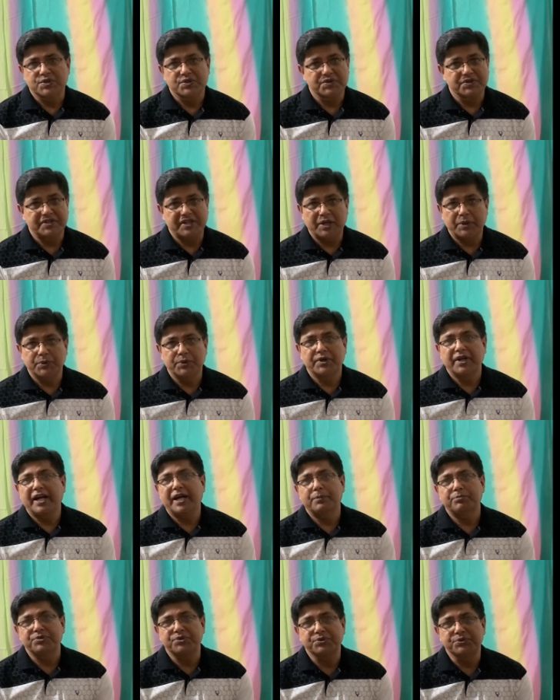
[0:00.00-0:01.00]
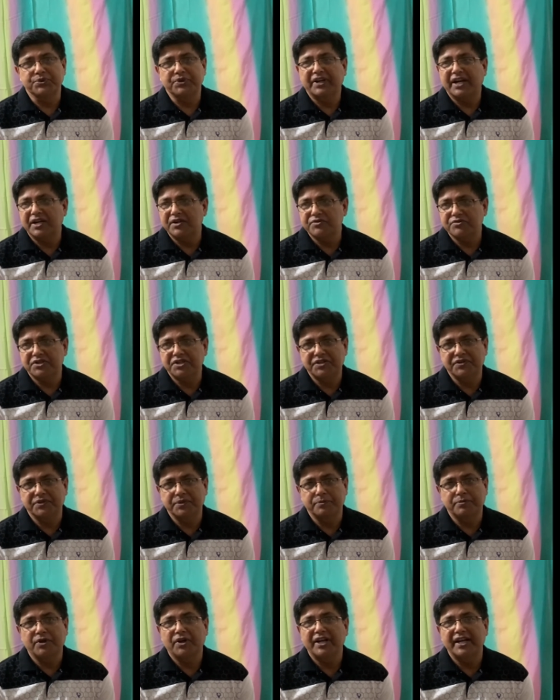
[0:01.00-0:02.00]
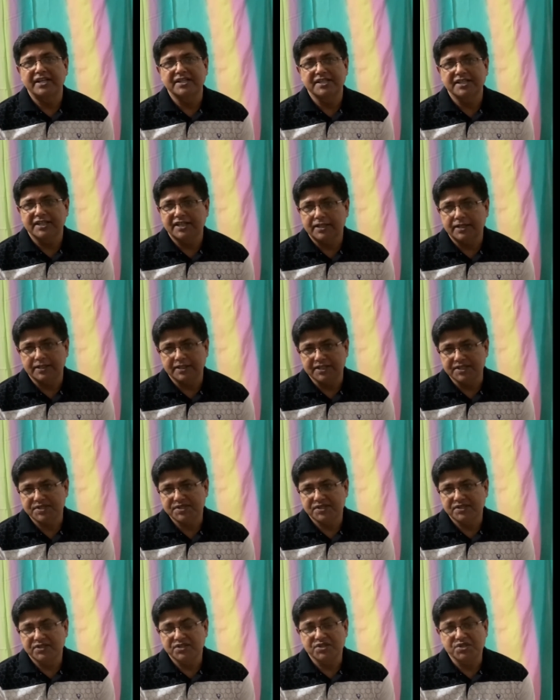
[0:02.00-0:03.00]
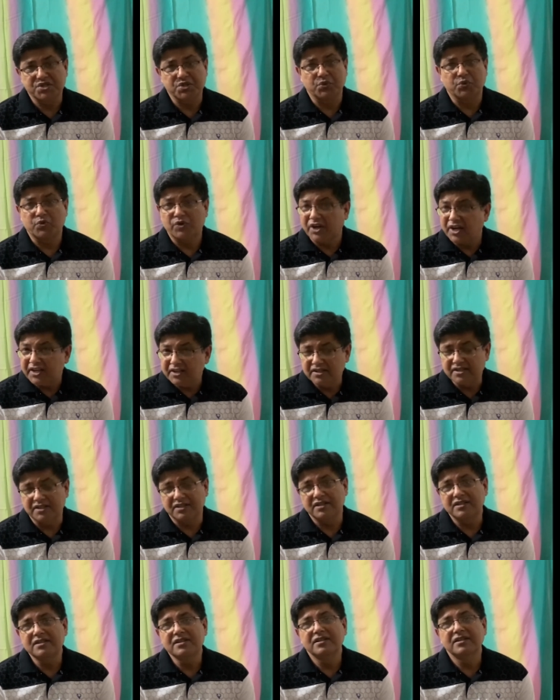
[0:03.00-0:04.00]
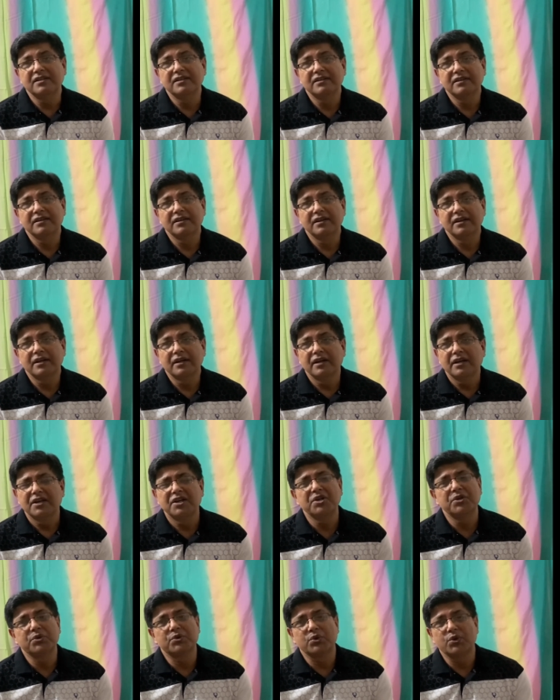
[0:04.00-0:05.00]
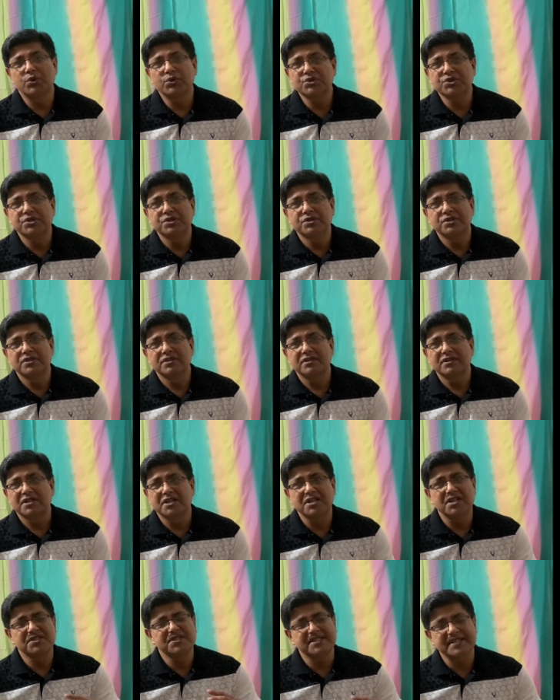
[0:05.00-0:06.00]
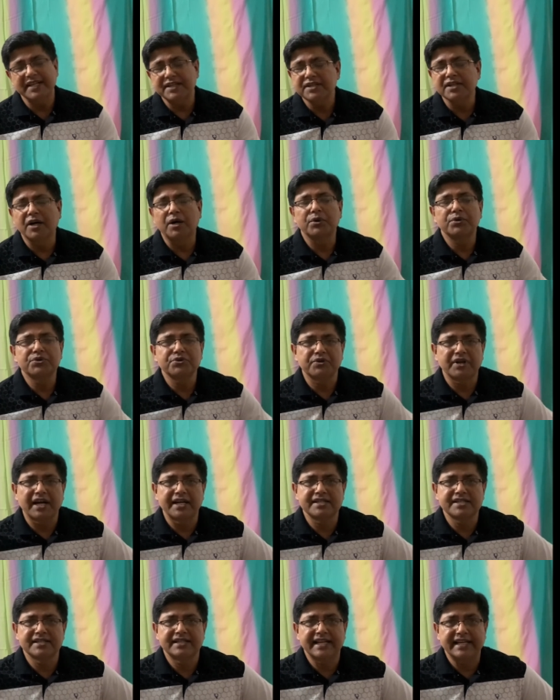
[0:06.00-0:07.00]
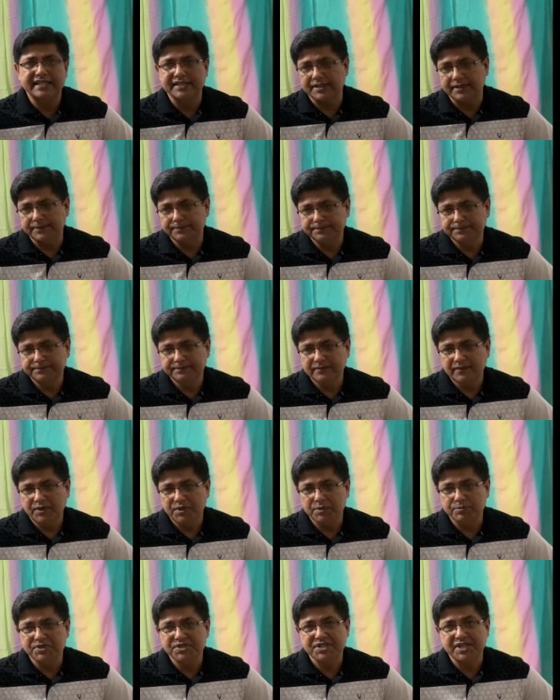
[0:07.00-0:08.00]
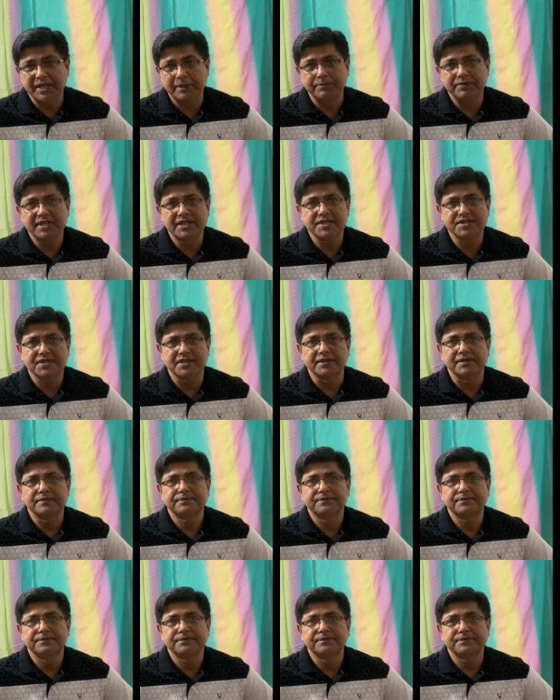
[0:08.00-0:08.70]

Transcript: They would have to get rid of the boy at the earliest. So what he did, he sat down to write a letter to Mr. Ebenezer.